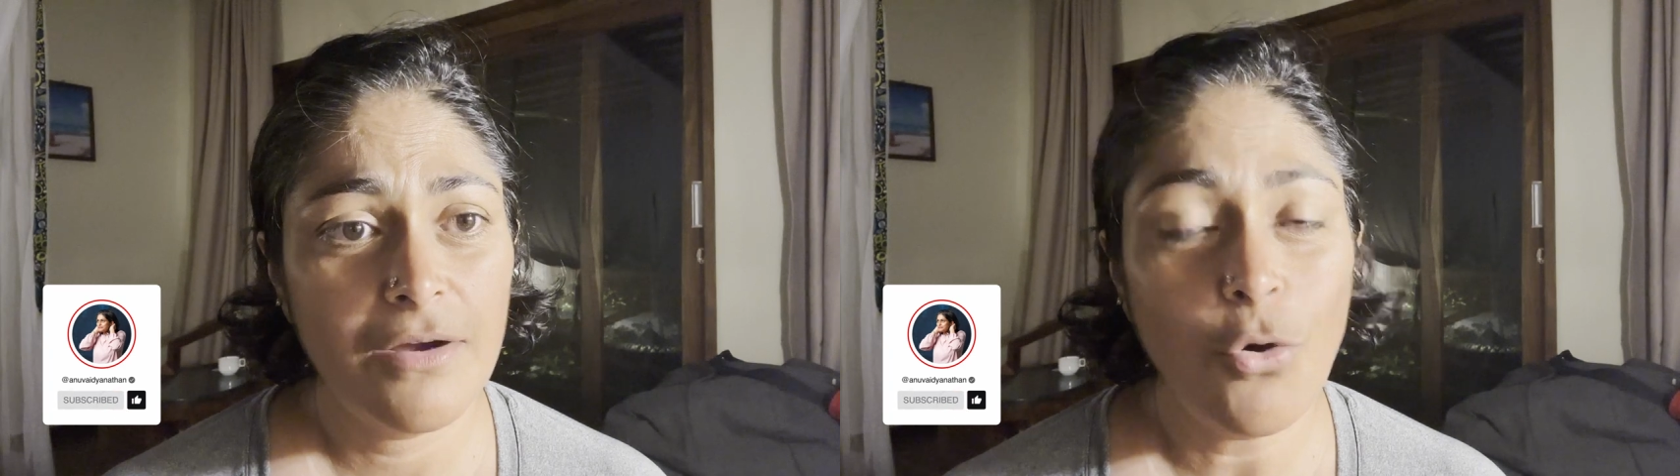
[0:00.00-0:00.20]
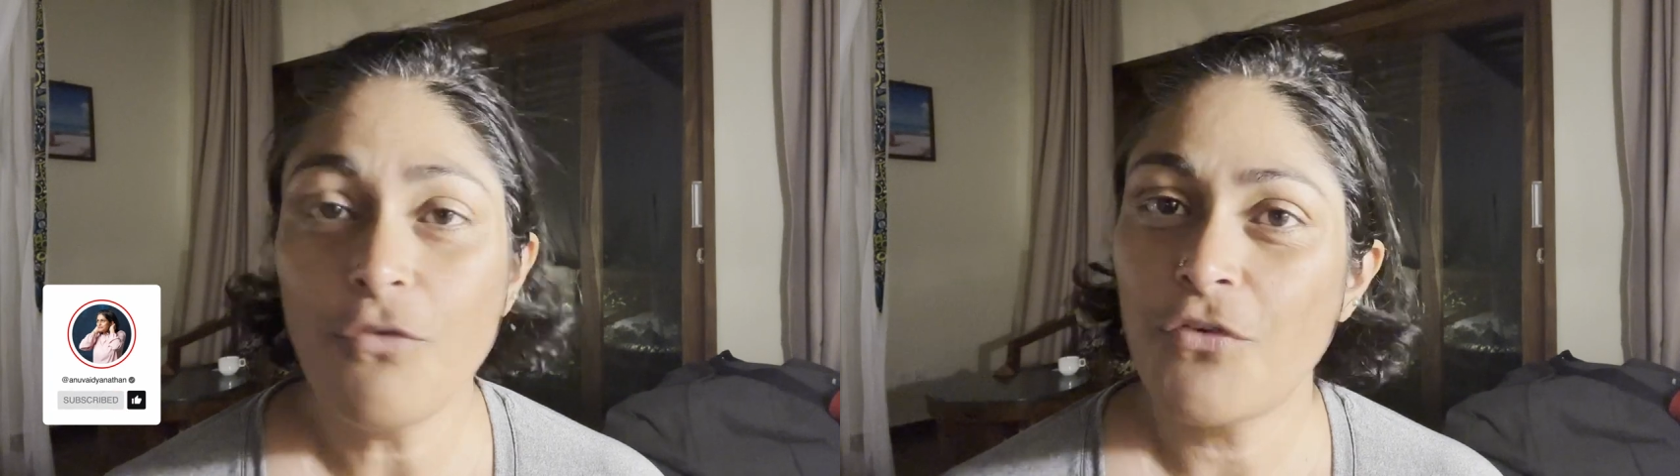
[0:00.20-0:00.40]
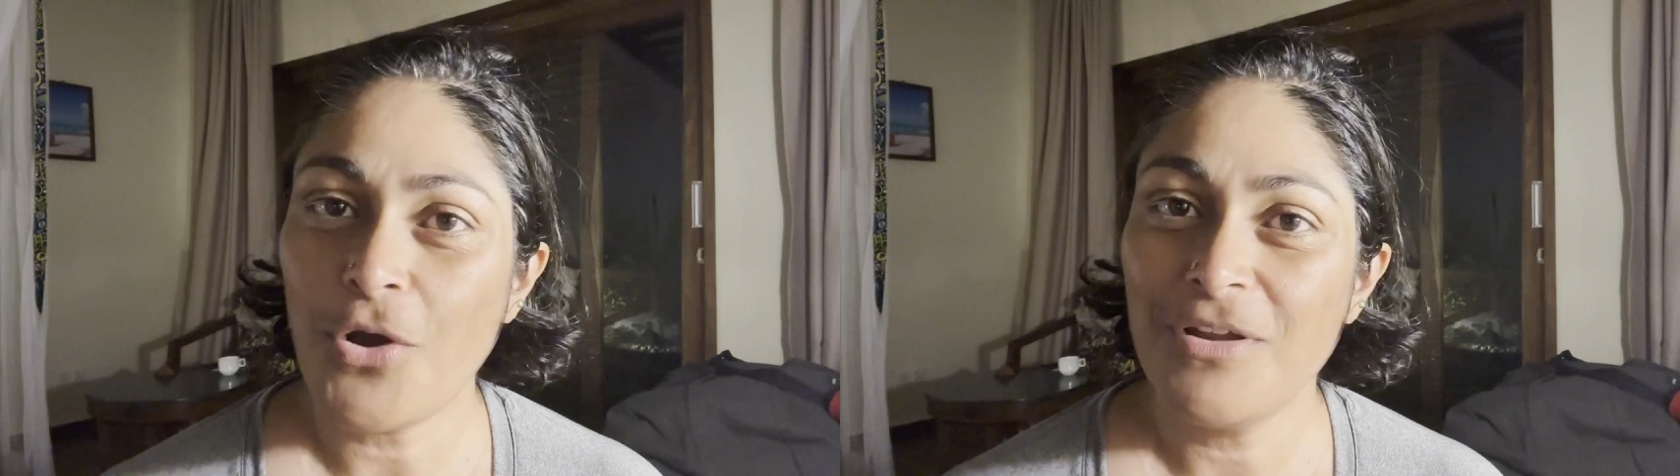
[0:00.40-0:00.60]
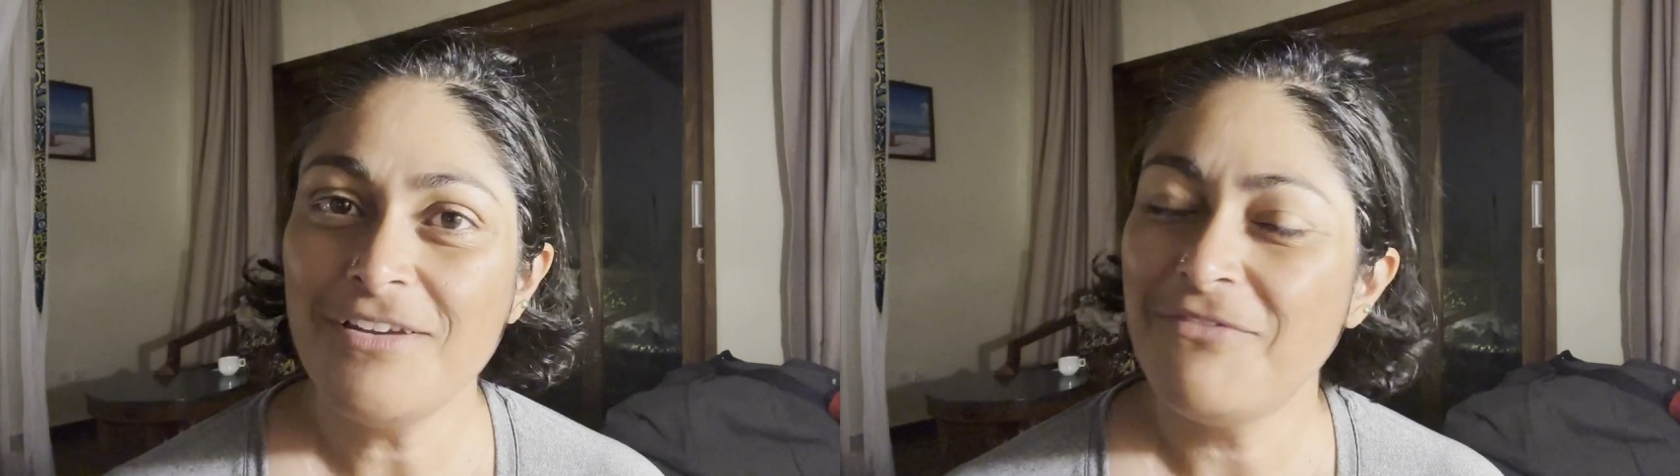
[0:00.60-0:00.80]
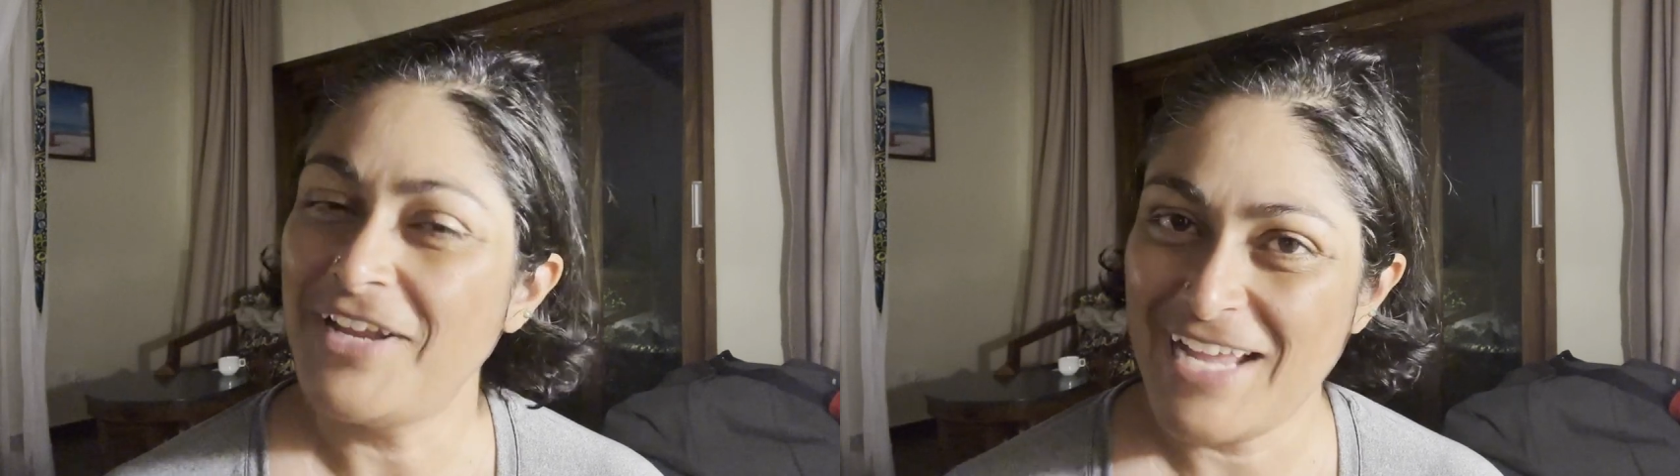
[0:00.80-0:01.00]

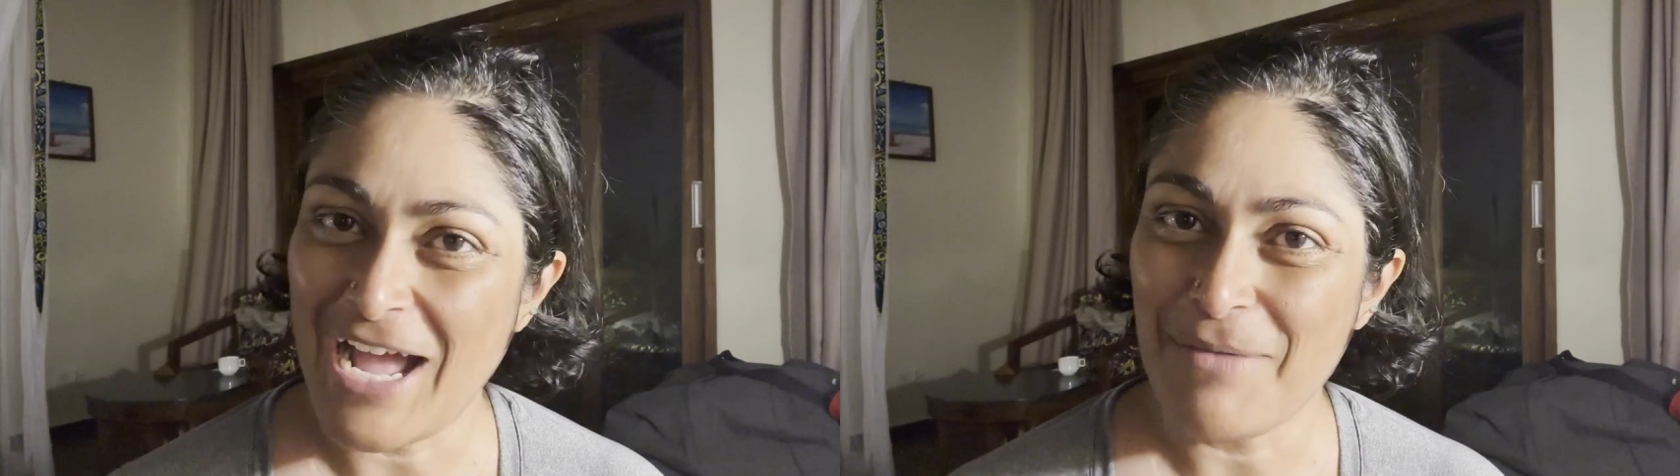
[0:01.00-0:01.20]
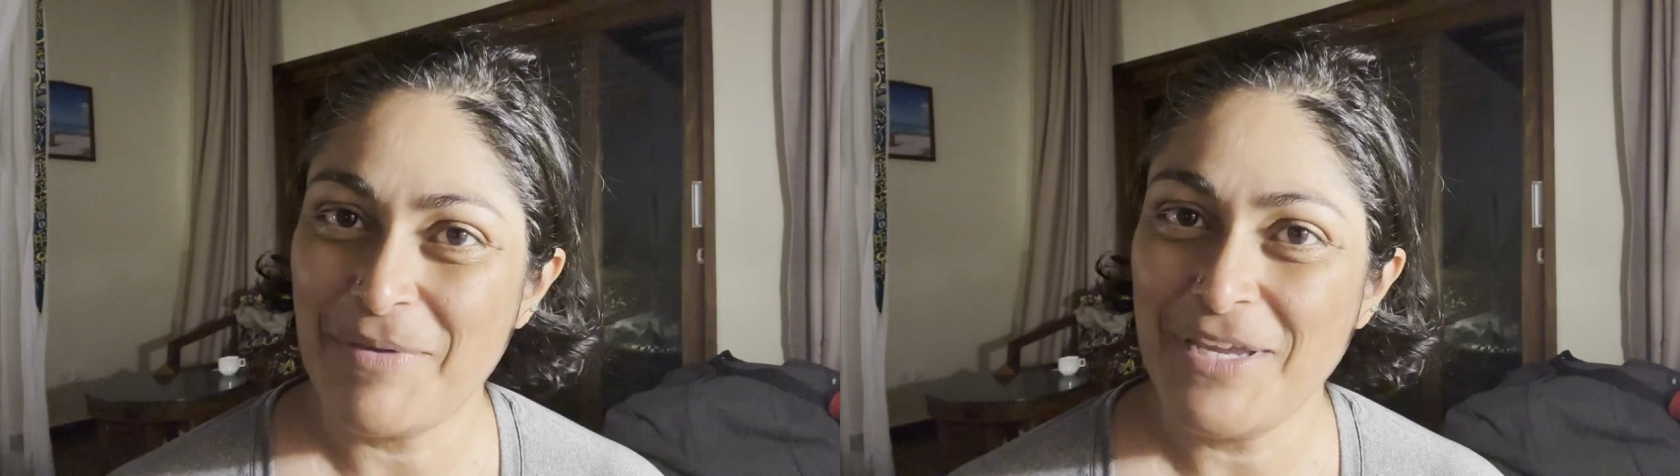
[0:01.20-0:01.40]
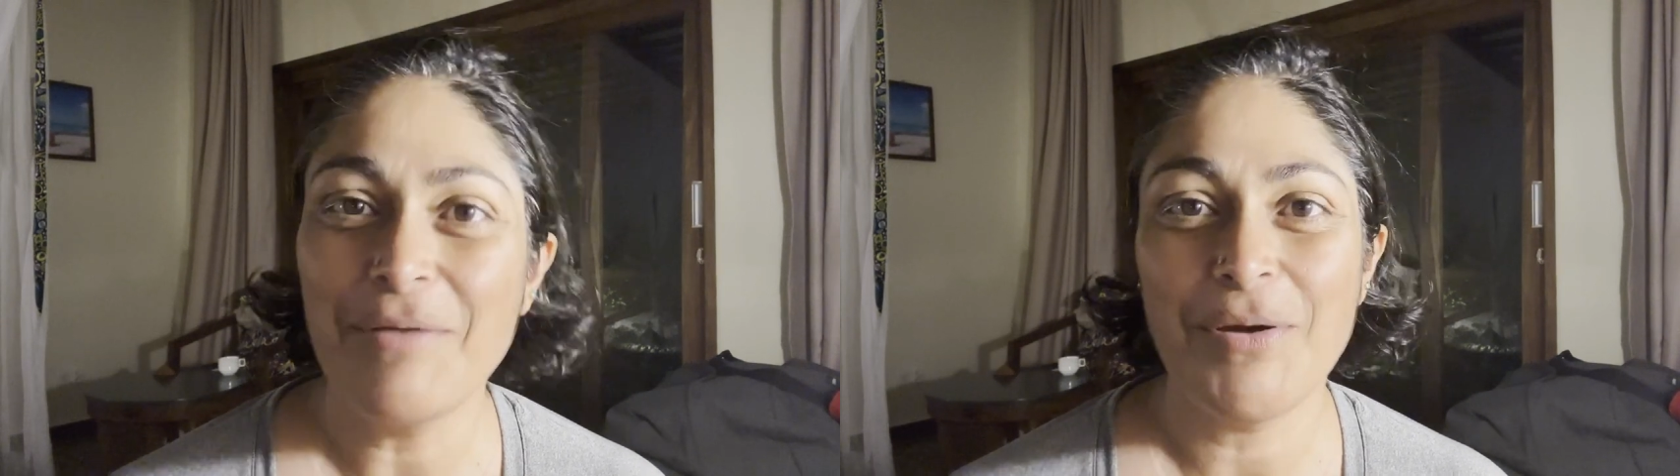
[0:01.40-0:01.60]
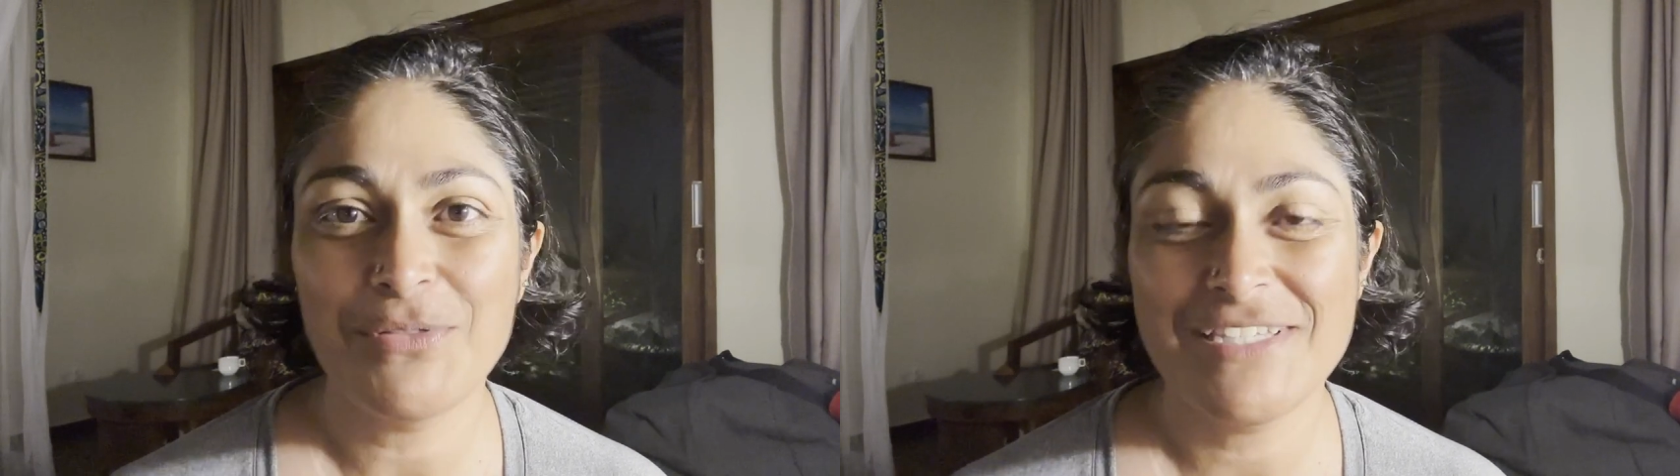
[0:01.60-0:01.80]
overall very happy about